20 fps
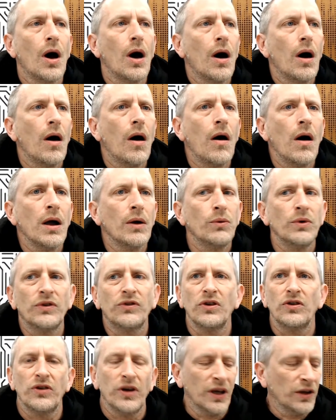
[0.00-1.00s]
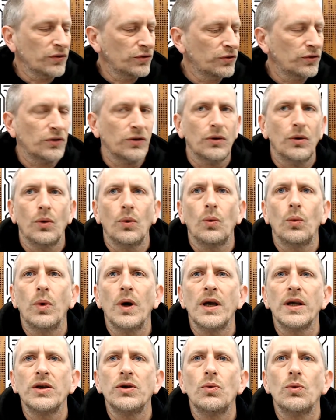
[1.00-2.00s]
I would suggest
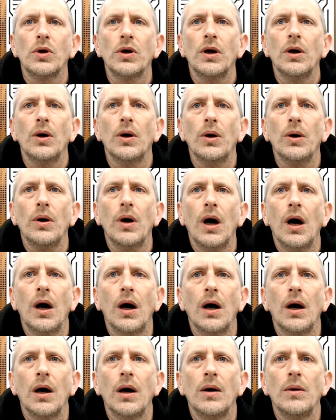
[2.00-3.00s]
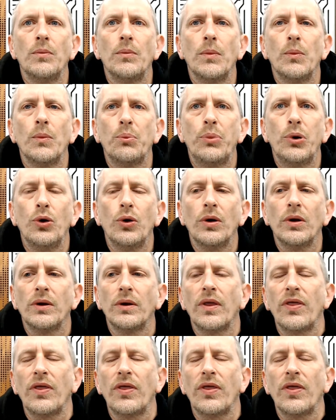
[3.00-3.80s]
where you want to put